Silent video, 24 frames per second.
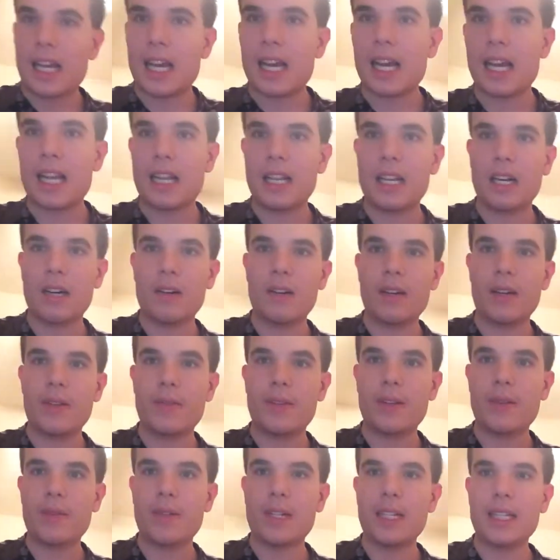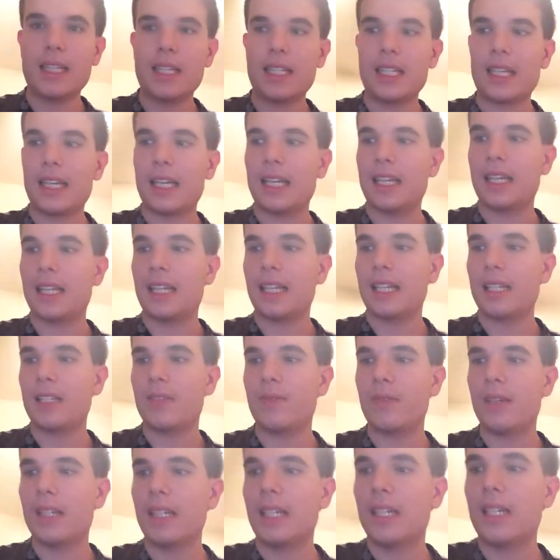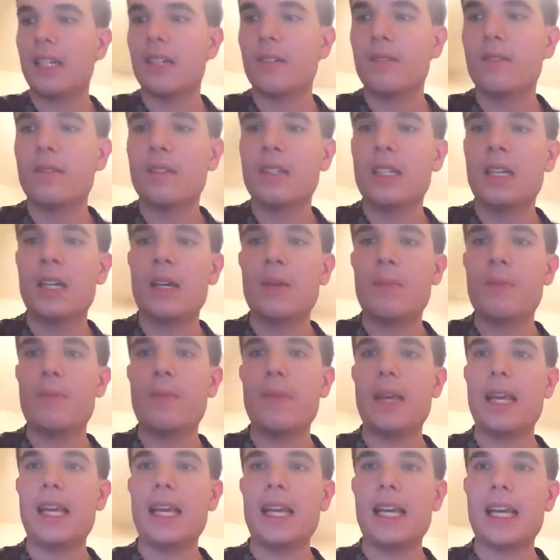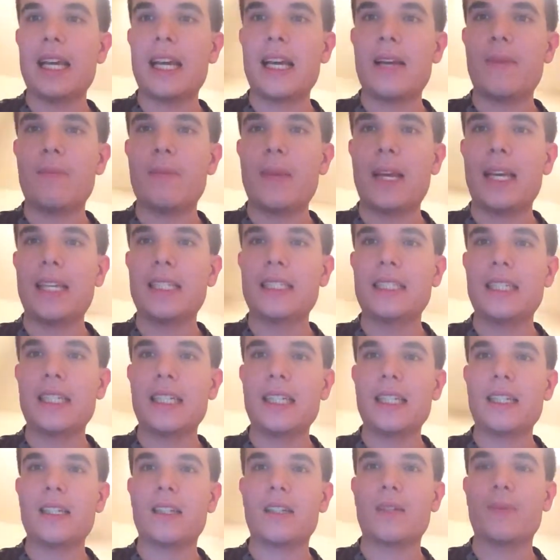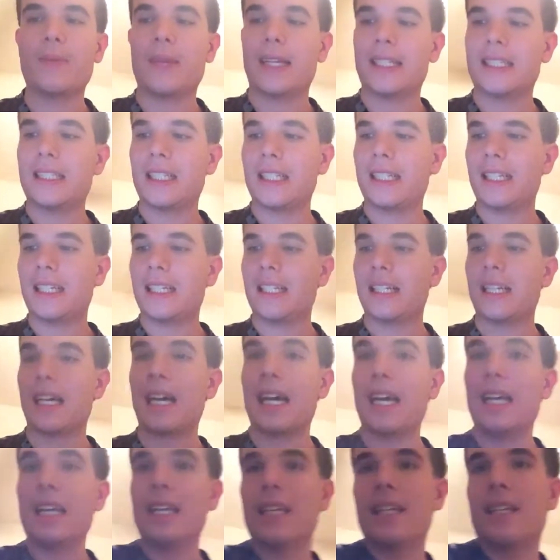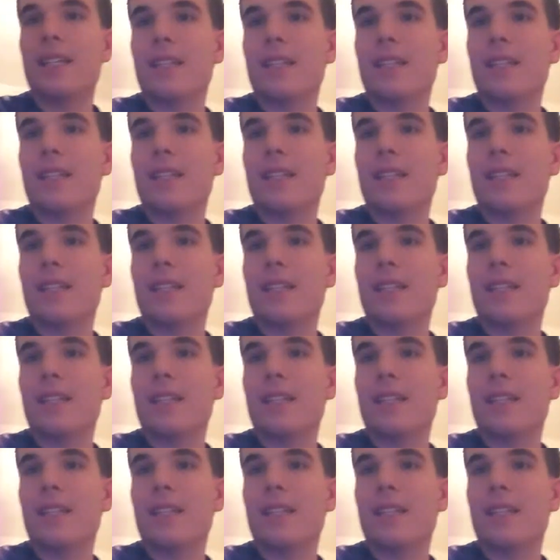Hello everyone, in this video, me and Mason, or Mason and I,